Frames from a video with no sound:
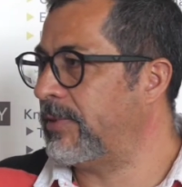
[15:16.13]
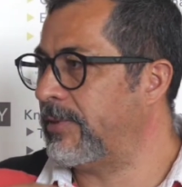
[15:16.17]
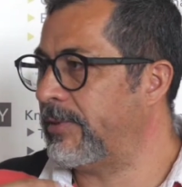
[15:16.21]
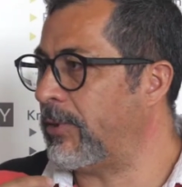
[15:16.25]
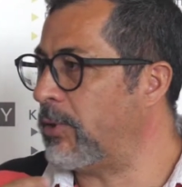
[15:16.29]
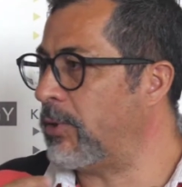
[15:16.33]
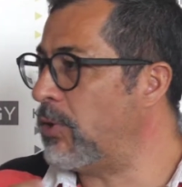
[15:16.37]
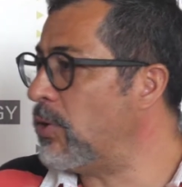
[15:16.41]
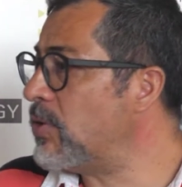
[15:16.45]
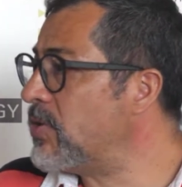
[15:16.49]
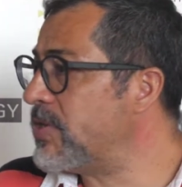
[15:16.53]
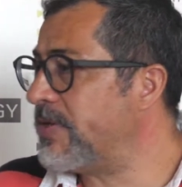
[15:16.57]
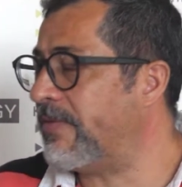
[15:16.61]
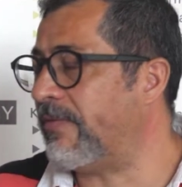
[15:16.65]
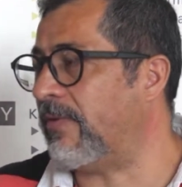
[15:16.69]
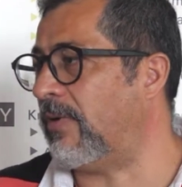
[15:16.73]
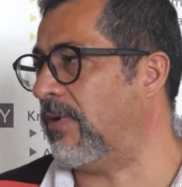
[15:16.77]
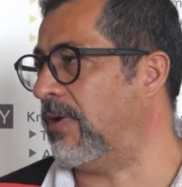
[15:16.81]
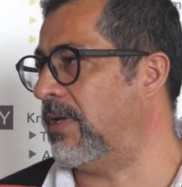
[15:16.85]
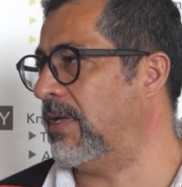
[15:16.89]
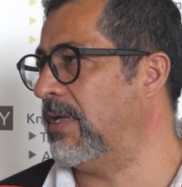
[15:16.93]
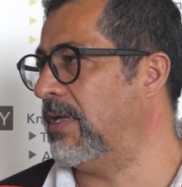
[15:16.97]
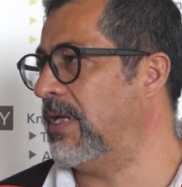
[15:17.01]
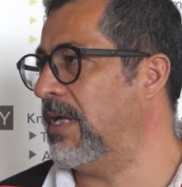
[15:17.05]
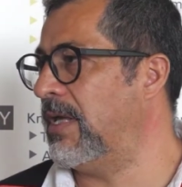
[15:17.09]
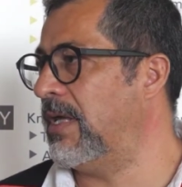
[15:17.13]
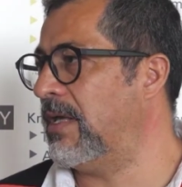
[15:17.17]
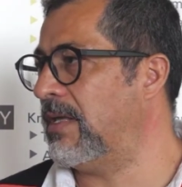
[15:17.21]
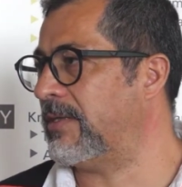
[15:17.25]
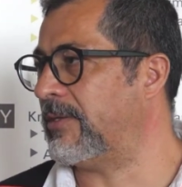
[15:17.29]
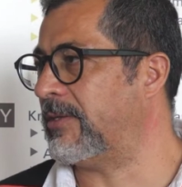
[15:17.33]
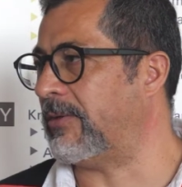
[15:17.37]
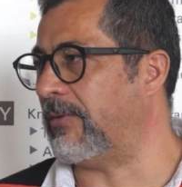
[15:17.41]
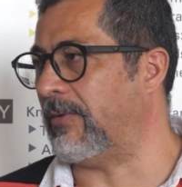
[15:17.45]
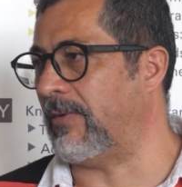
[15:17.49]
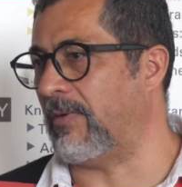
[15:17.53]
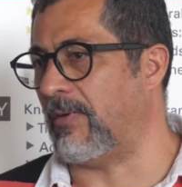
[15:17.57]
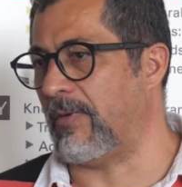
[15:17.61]
to useful,
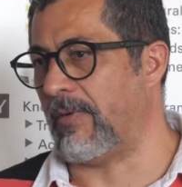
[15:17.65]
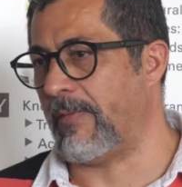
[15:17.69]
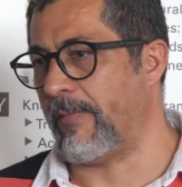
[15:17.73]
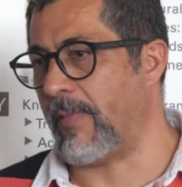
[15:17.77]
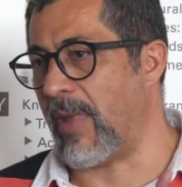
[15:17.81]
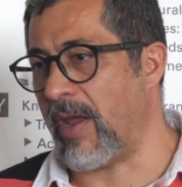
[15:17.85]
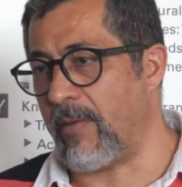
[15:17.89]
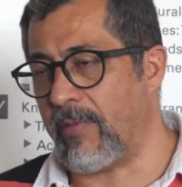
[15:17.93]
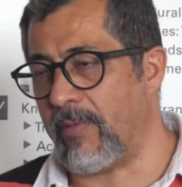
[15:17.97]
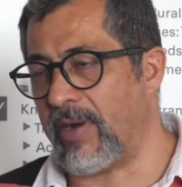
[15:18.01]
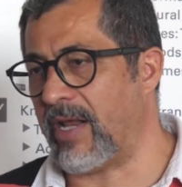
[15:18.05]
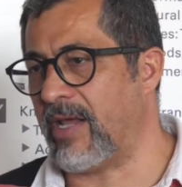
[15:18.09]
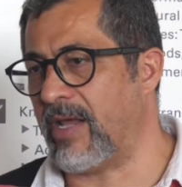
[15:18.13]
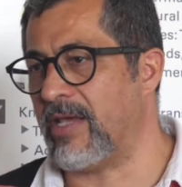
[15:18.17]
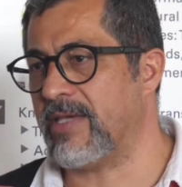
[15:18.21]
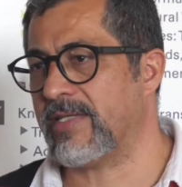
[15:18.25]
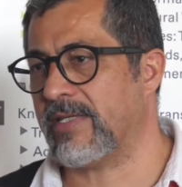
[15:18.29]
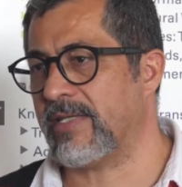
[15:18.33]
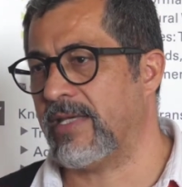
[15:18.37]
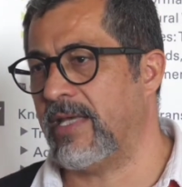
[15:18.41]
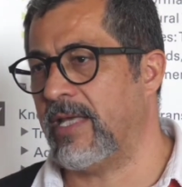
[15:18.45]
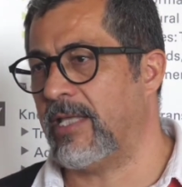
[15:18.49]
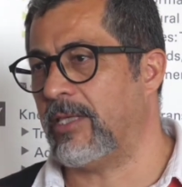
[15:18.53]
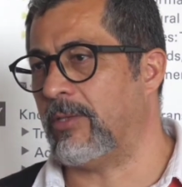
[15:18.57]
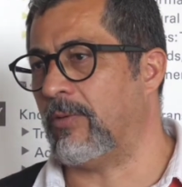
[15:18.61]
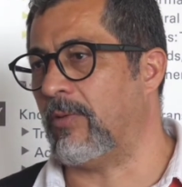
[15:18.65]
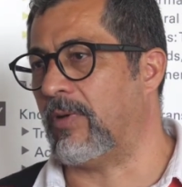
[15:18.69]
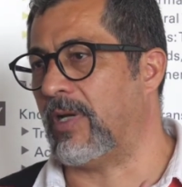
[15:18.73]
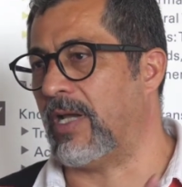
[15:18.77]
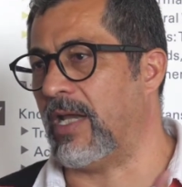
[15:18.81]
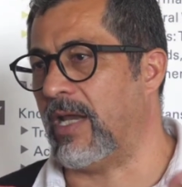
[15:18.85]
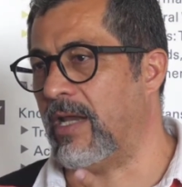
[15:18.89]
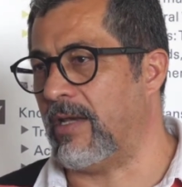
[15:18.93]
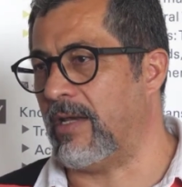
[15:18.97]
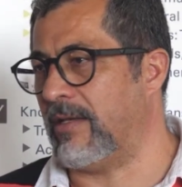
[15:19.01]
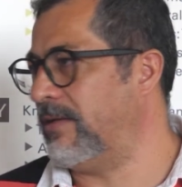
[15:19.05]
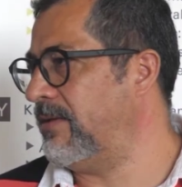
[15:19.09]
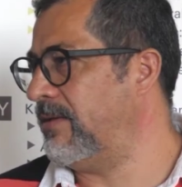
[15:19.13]
to beverage, to
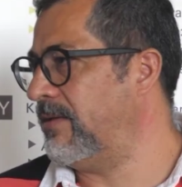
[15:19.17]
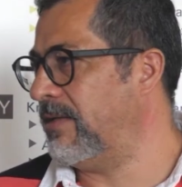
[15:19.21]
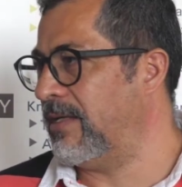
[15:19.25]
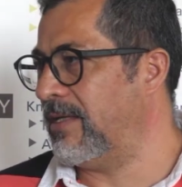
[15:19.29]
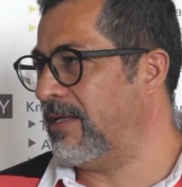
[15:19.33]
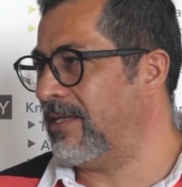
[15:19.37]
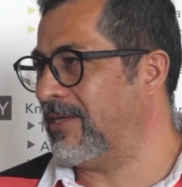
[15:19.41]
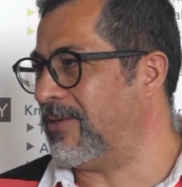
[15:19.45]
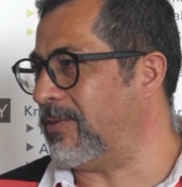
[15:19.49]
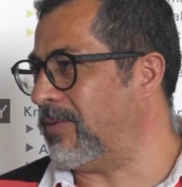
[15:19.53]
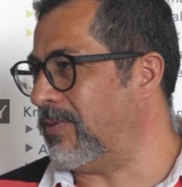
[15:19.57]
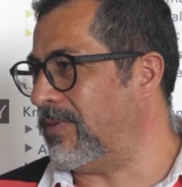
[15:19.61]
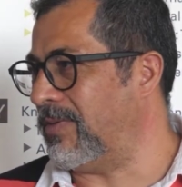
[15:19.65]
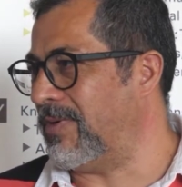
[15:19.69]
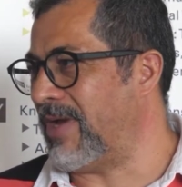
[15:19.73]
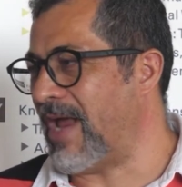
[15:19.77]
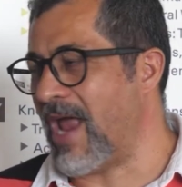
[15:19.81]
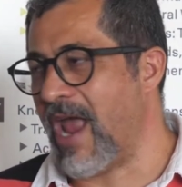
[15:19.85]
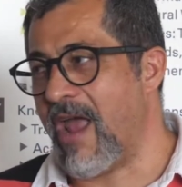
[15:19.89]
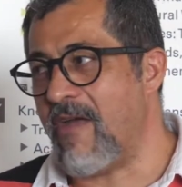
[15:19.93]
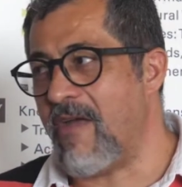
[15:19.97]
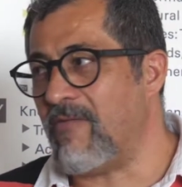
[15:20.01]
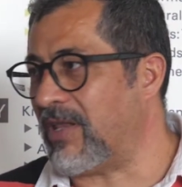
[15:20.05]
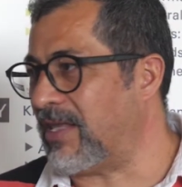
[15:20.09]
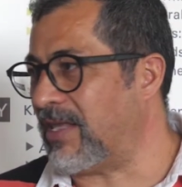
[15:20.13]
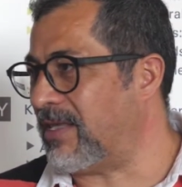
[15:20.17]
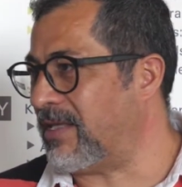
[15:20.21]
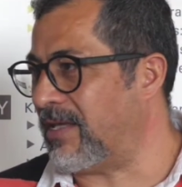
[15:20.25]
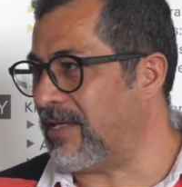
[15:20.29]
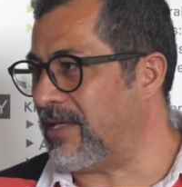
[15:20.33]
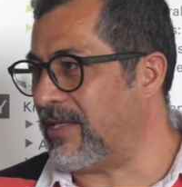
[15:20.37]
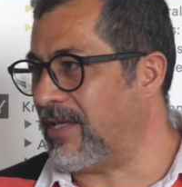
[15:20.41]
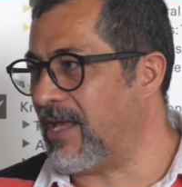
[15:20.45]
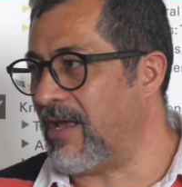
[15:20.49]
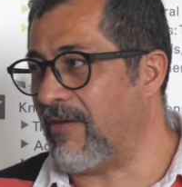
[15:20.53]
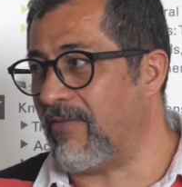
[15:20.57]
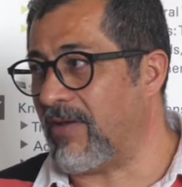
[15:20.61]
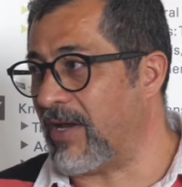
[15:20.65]
clean, to
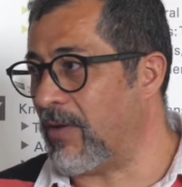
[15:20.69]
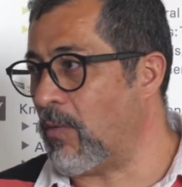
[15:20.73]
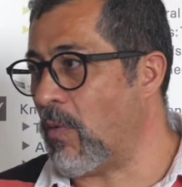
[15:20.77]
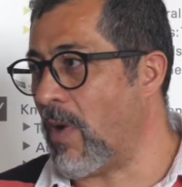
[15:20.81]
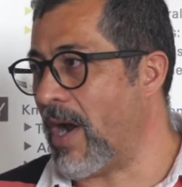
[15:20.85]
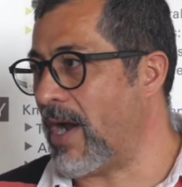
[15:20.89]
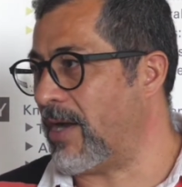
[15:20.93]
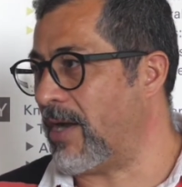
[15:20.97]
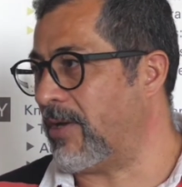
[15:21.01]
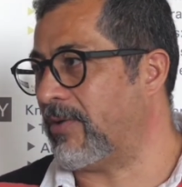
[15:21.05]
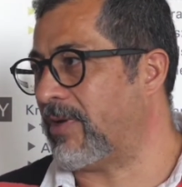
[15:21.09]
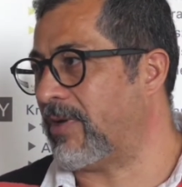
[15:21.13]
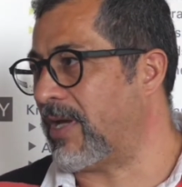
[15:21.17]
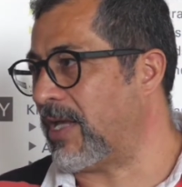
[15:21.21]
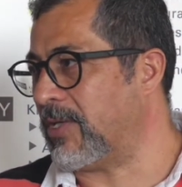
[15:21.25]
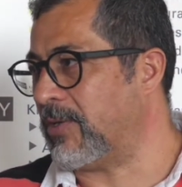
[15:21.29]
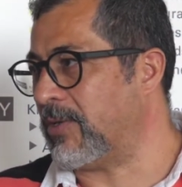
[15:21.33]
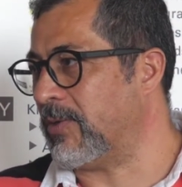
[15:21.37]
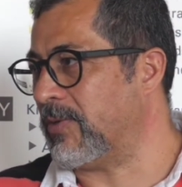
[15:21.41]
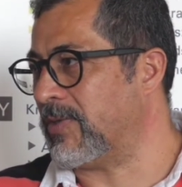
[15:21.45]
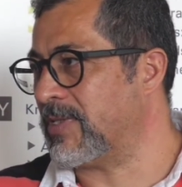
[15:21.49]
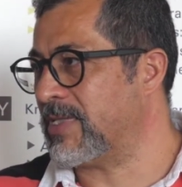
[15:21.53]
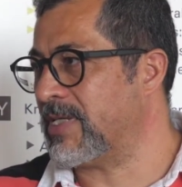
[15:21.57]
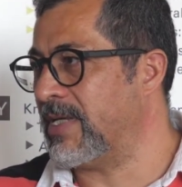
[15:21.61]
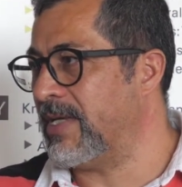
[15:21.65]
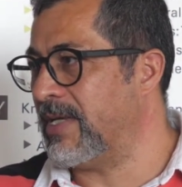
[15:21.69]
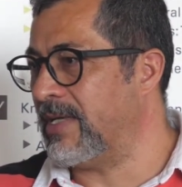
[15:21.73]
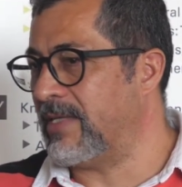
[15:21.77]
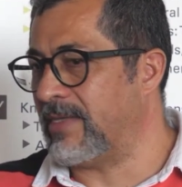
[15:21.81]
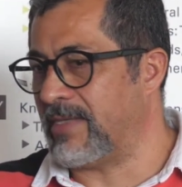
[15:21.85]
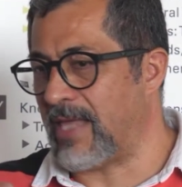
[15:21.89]
everything, everywhere you can use.